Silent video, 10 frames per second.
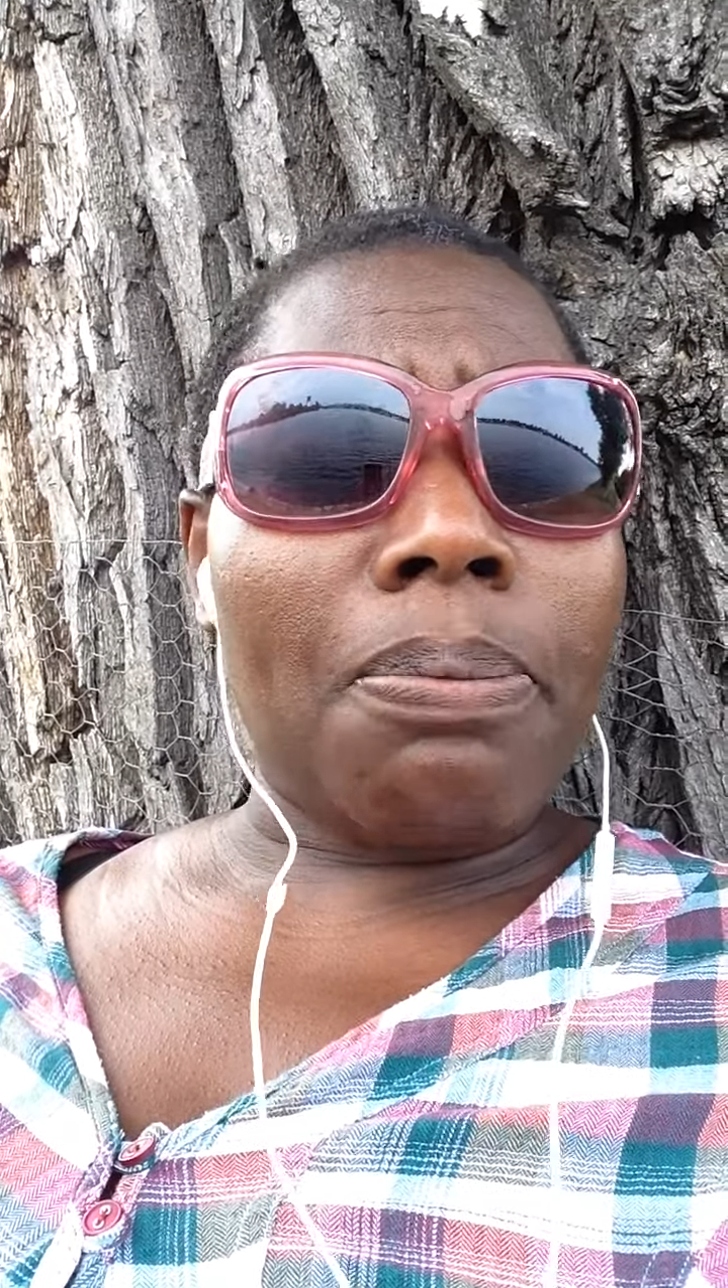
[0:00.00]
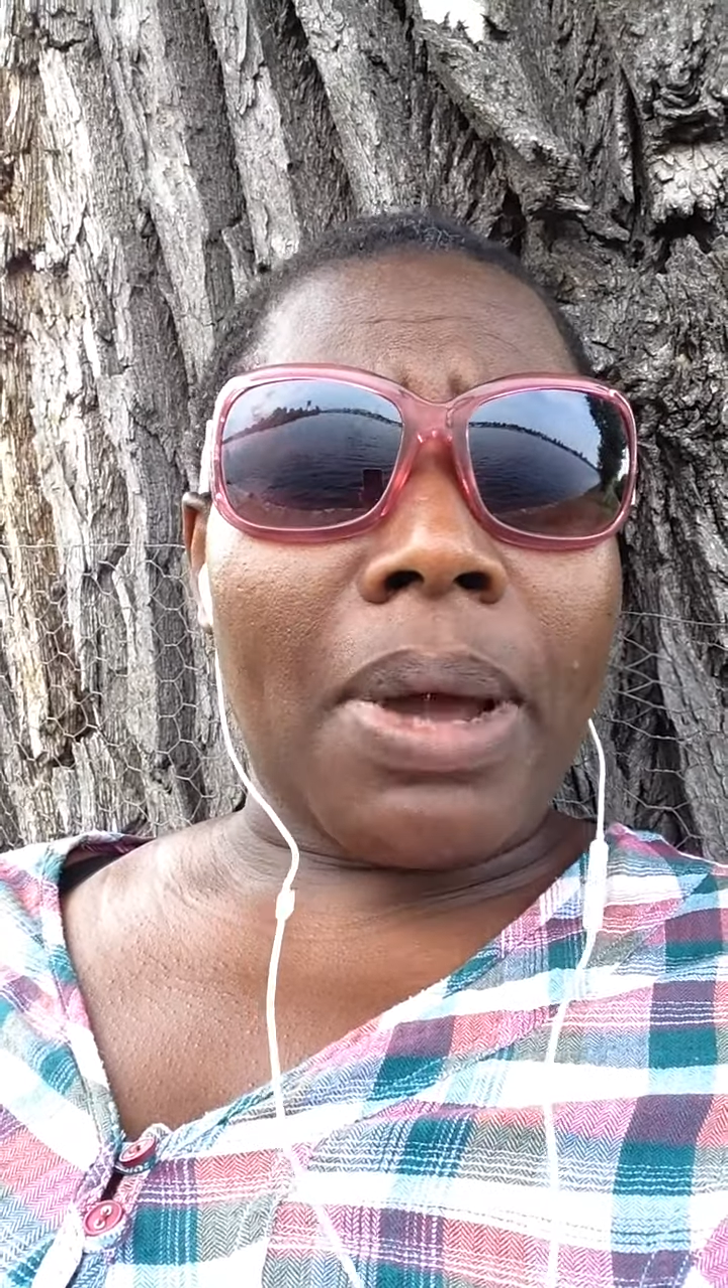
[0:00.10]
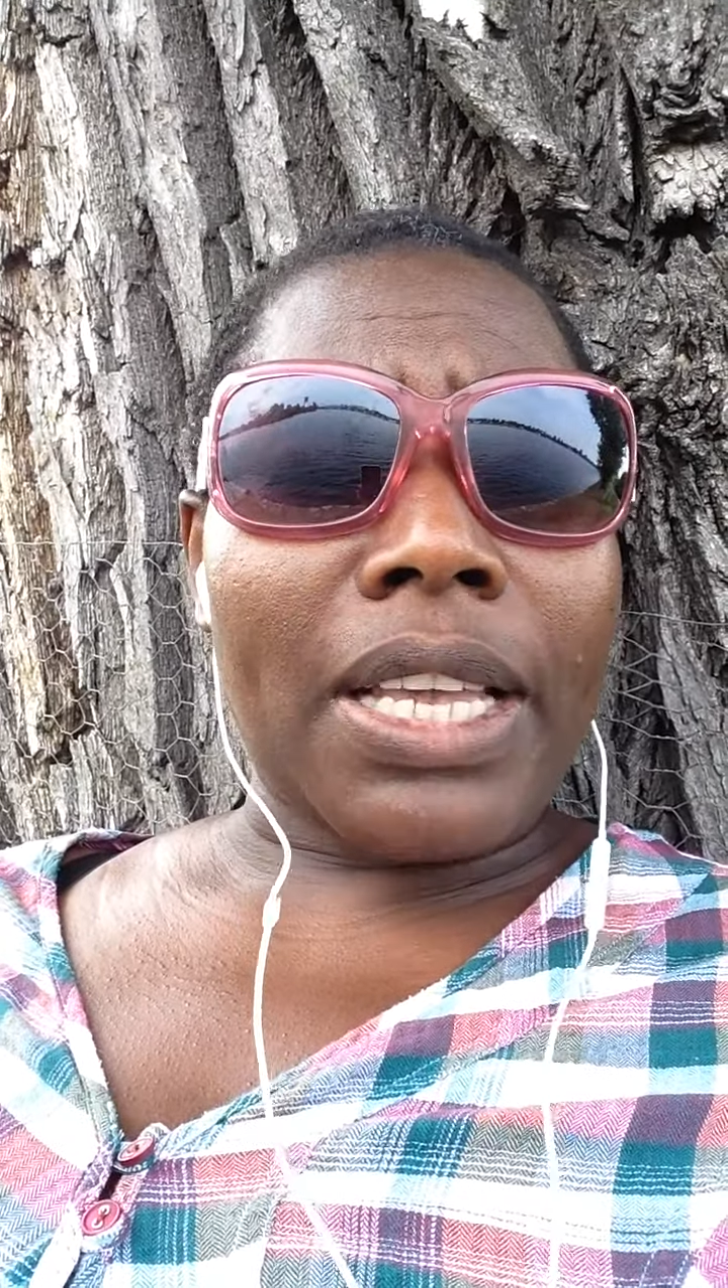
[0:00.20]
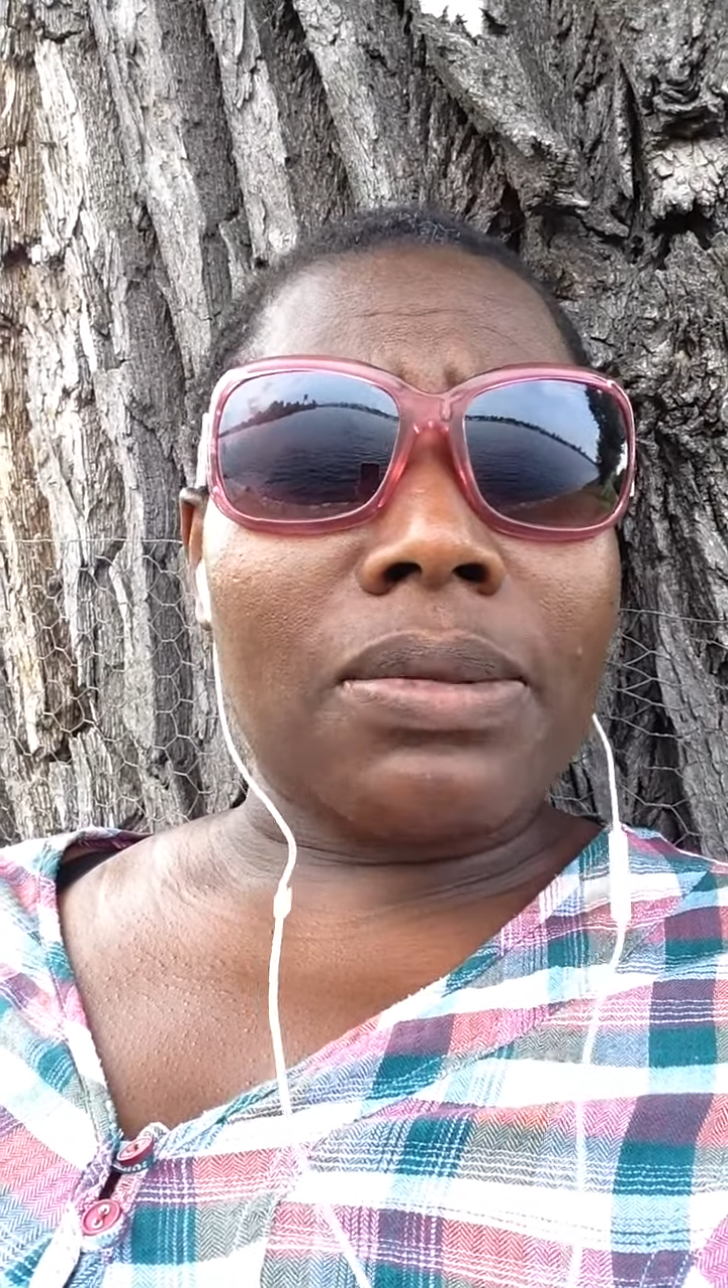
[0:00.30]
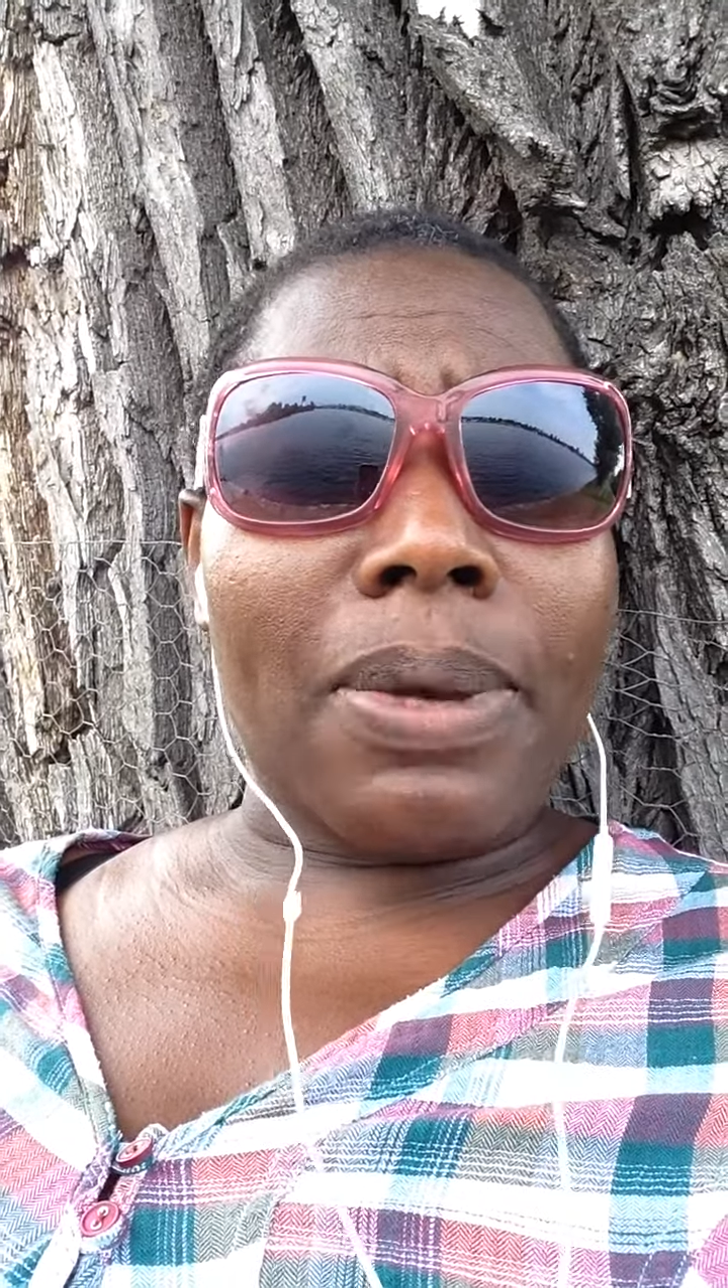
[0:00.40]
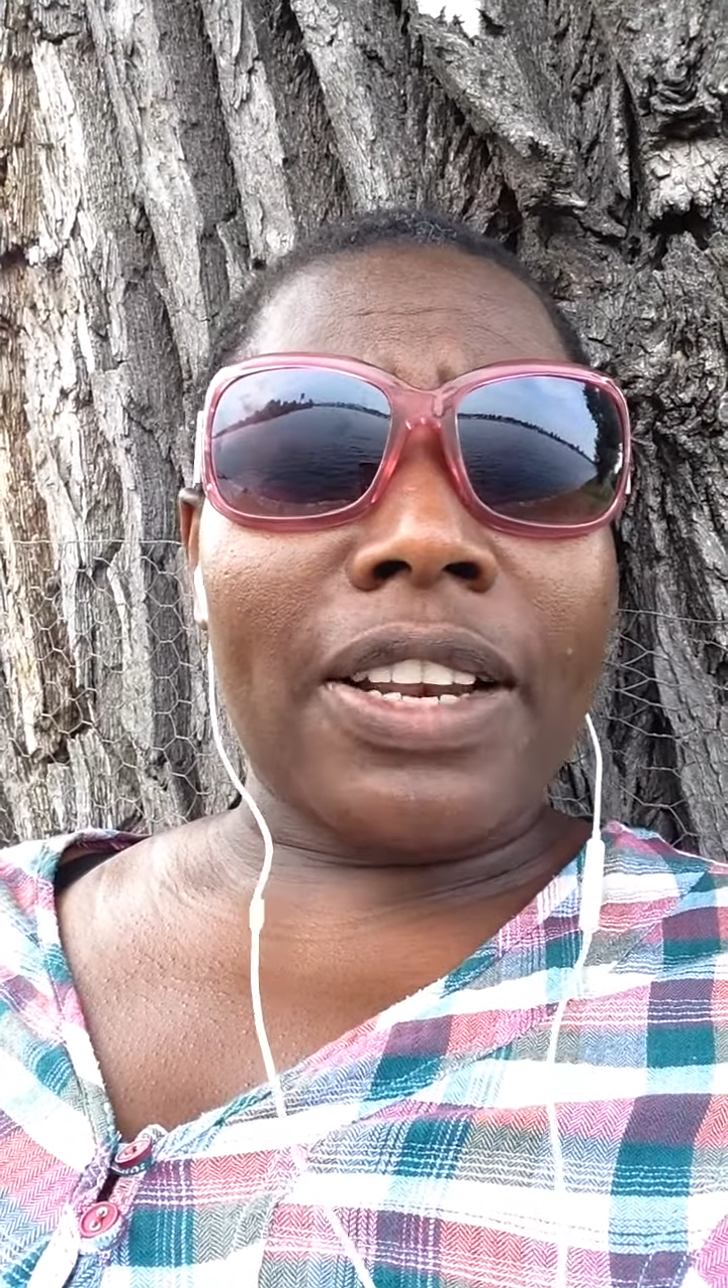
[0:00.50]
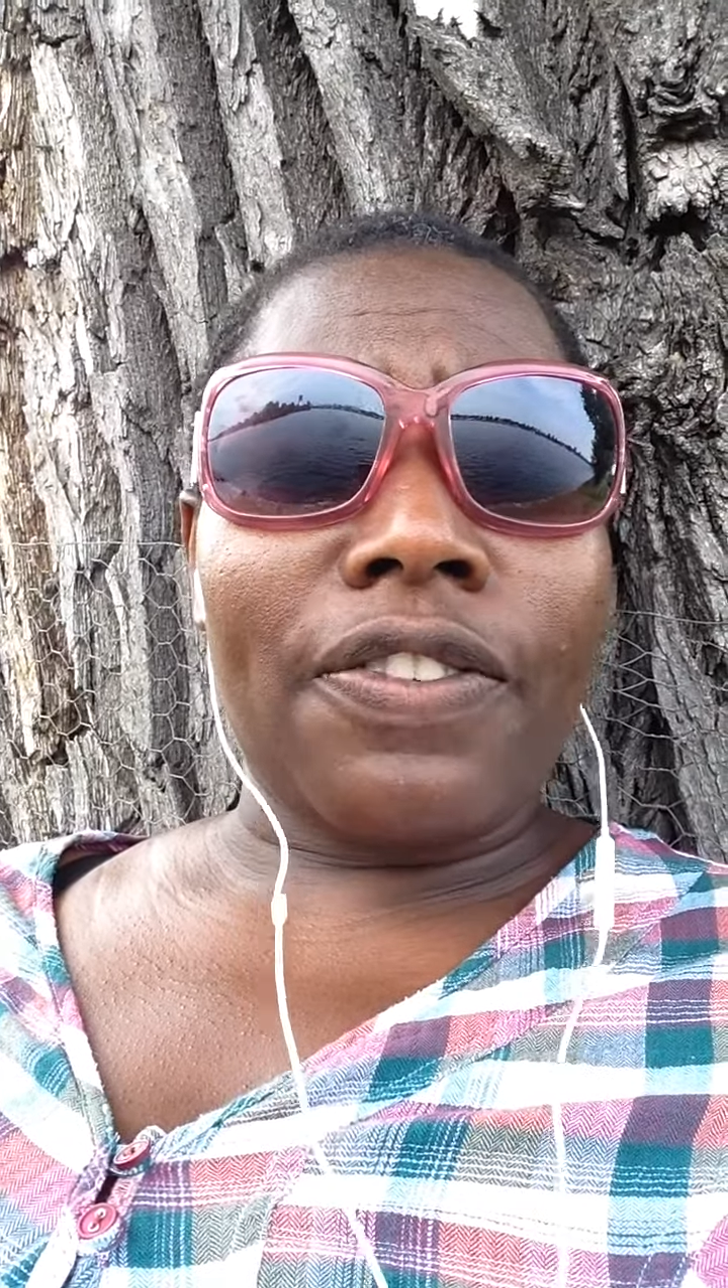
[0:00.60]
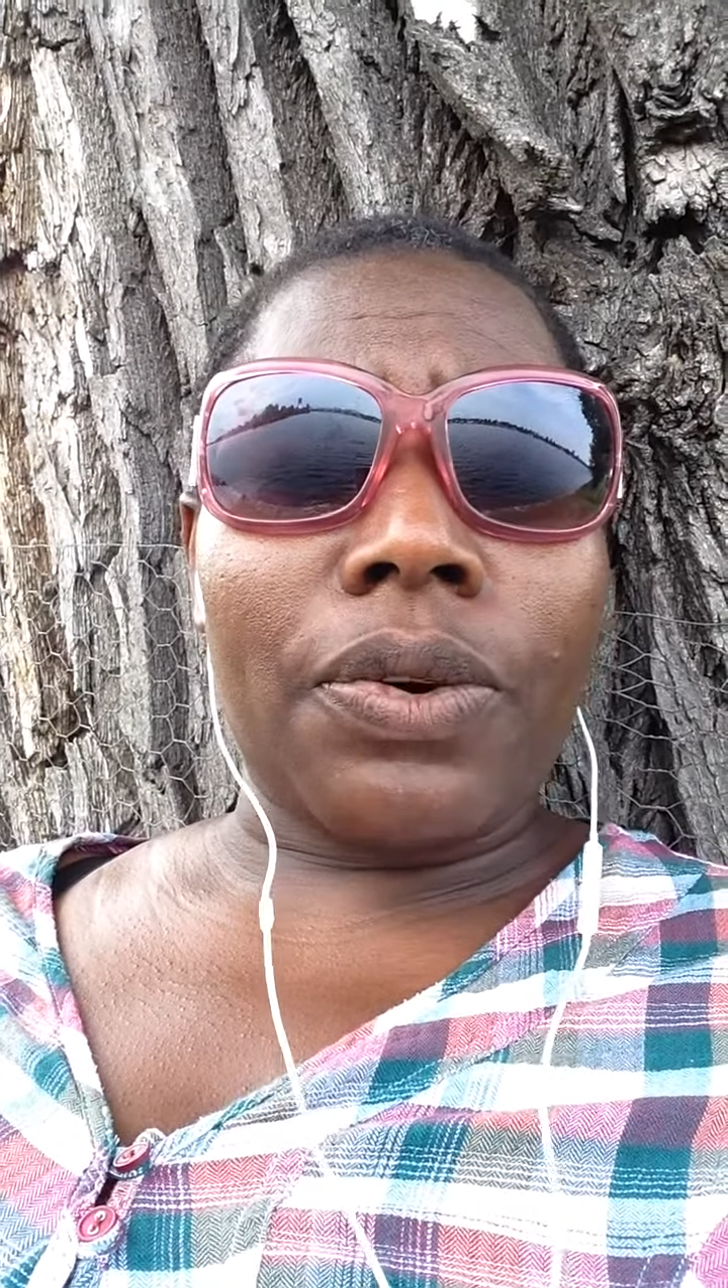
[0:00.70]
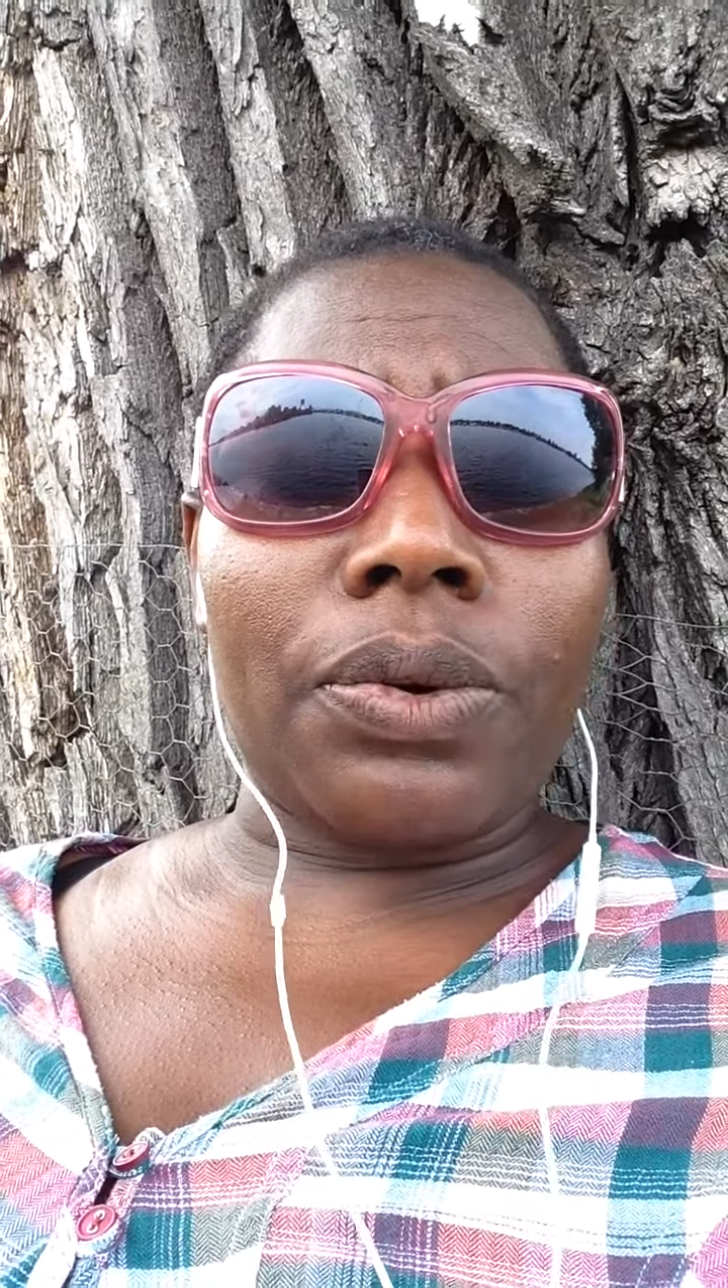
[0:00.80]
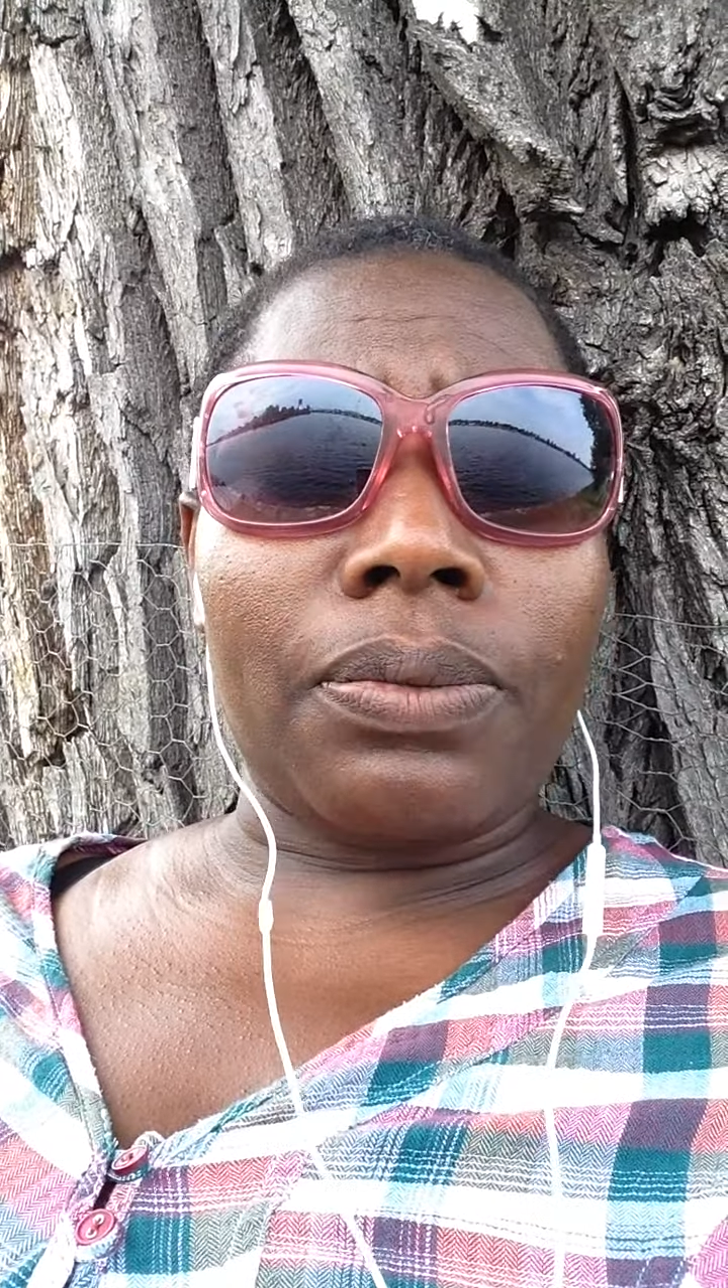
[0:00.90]
my
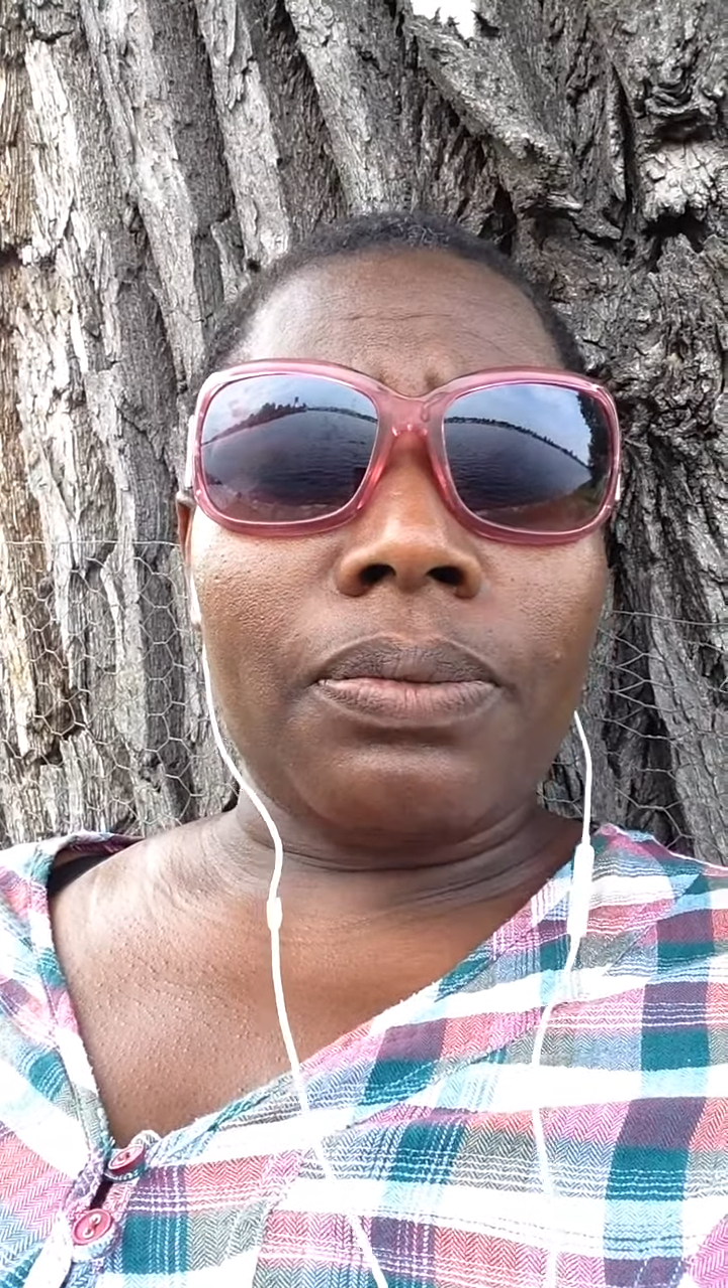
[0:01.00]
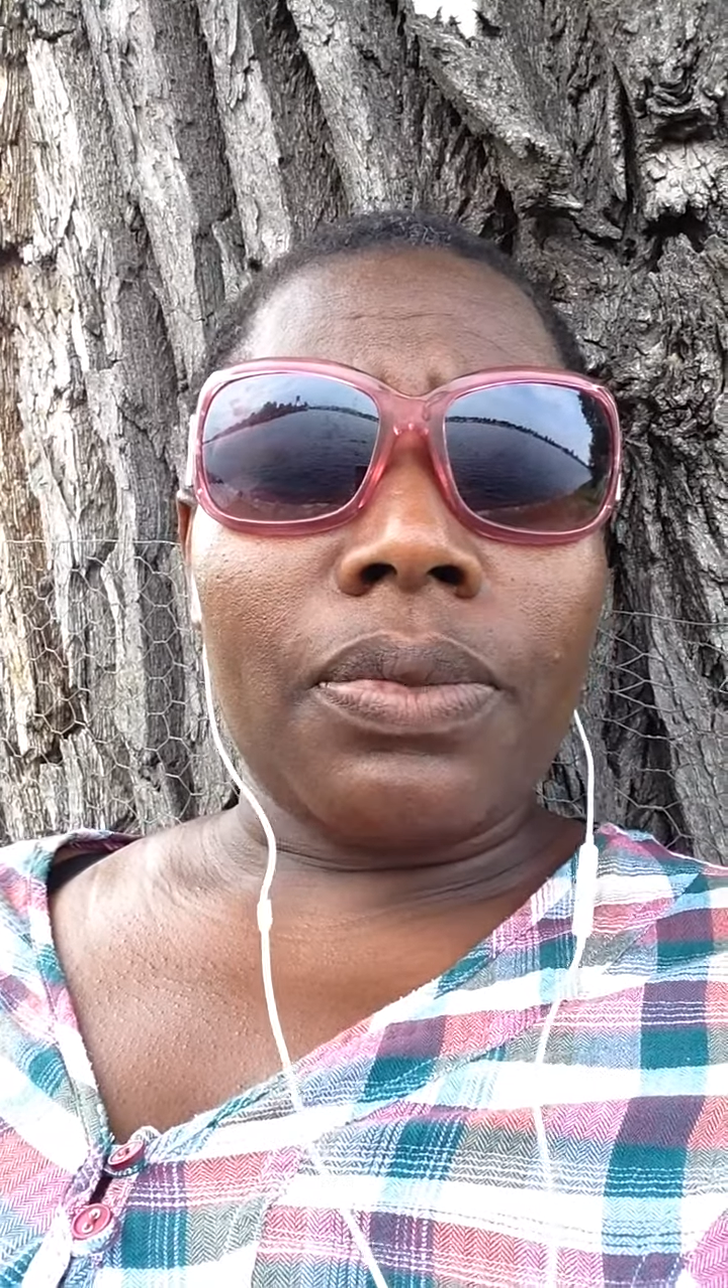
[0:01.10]
smartphone,